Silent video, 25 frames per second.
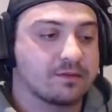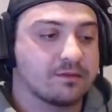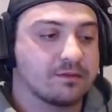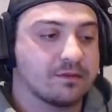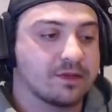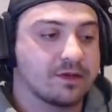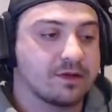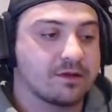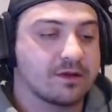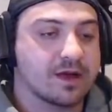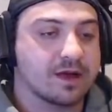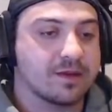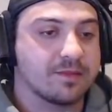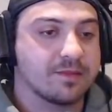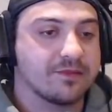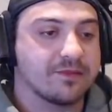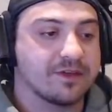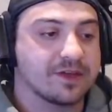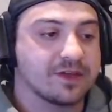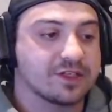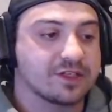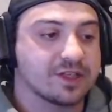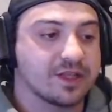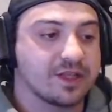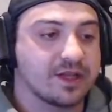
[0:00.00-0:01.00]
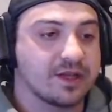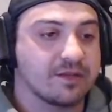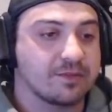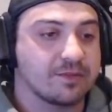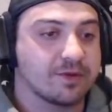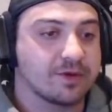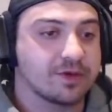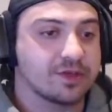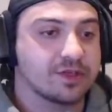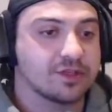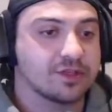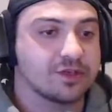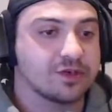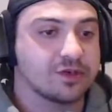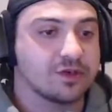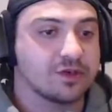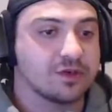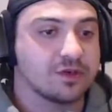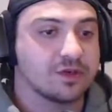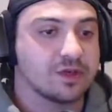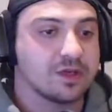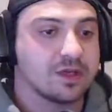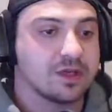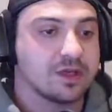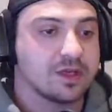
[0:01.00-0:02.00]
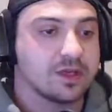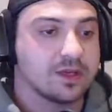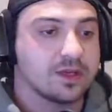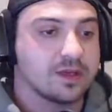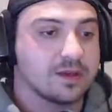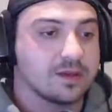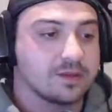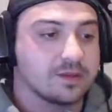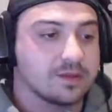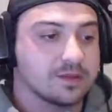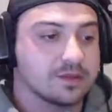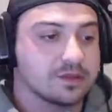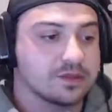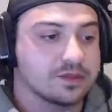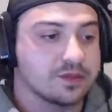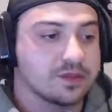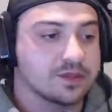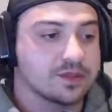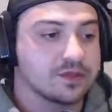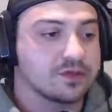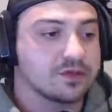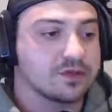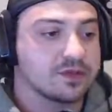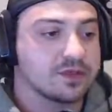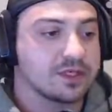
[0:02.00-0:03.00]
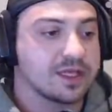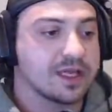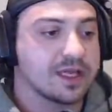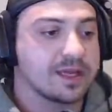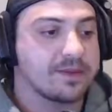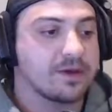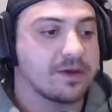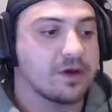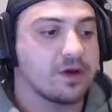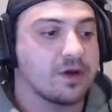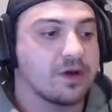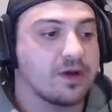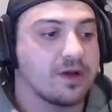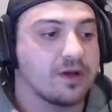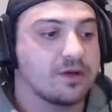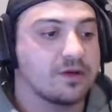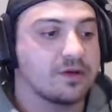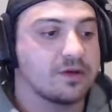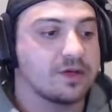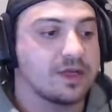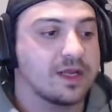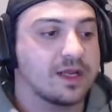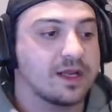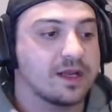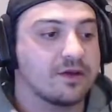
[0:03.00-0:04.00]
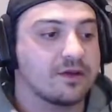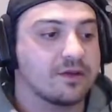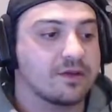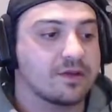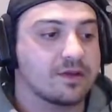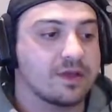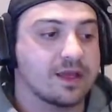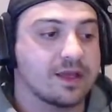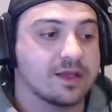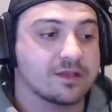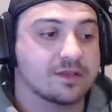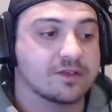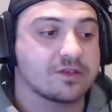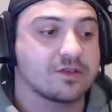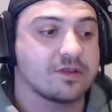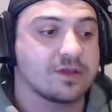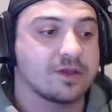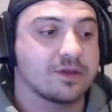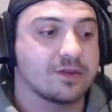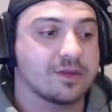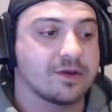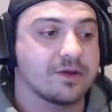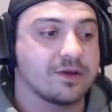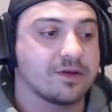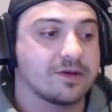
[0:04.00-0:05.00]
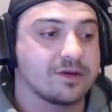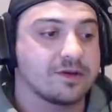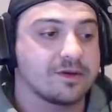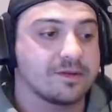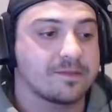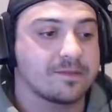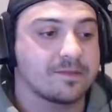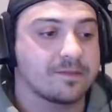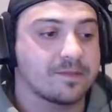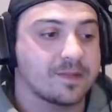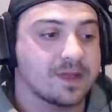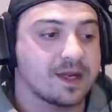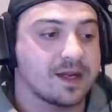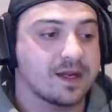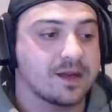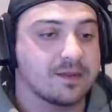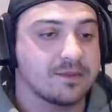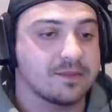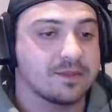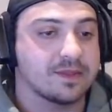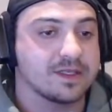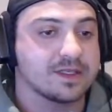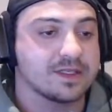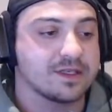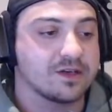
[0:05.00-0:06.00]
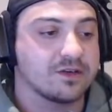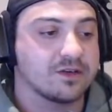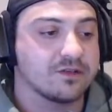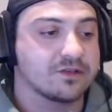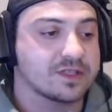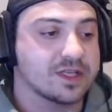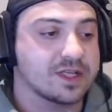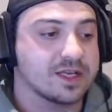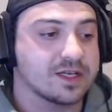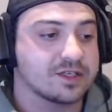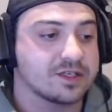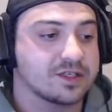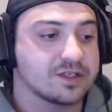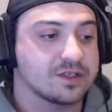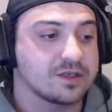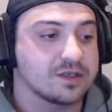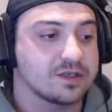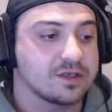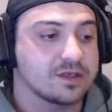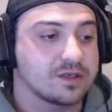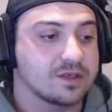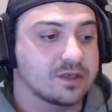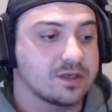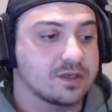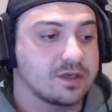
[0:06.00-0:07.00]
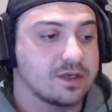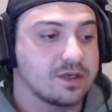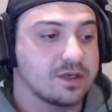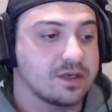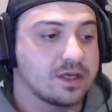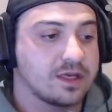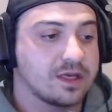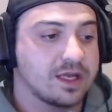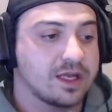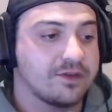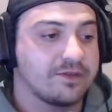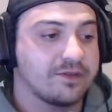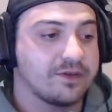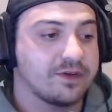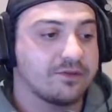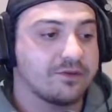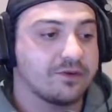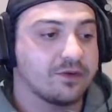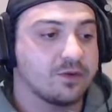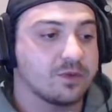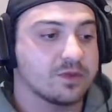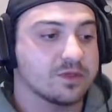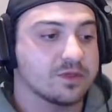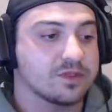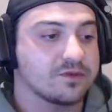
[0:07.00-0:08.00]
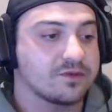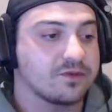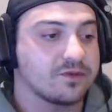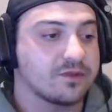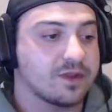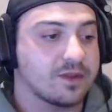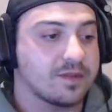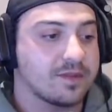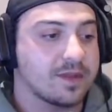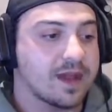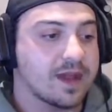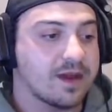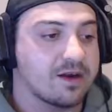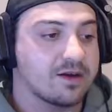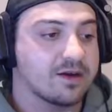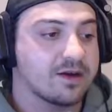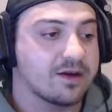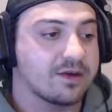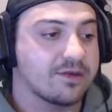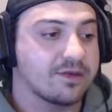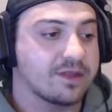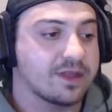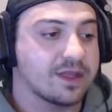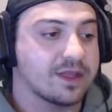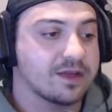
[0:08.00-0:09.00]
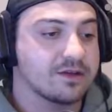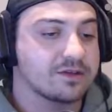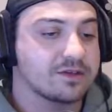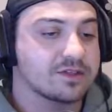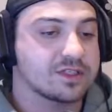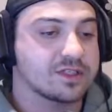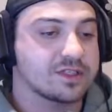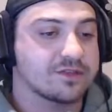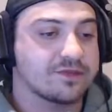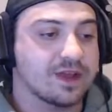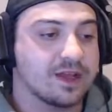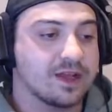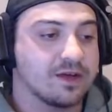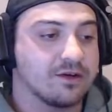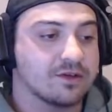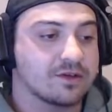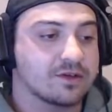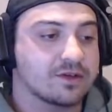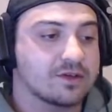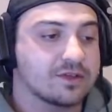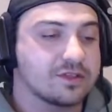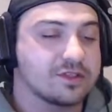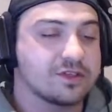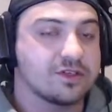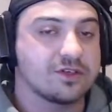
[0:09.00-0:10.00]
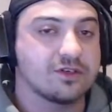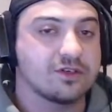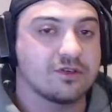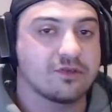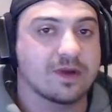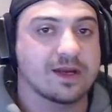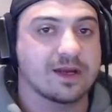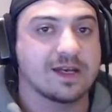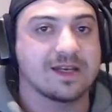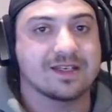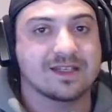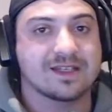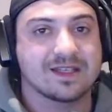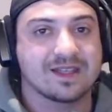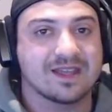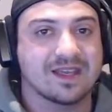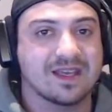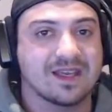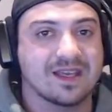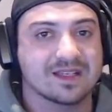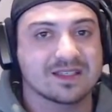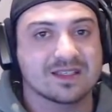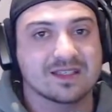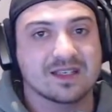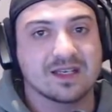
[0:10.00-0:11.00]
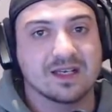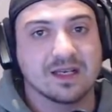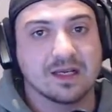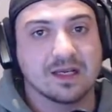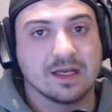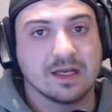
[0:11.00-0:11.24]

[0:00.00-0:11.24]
They'll come eventually, I'm pretty sure. But it's always good to keep an eye on your health. Yeah, it's a good thing we got this health station, even if it wasn't for the power and everything else, just for health, because you do run into things.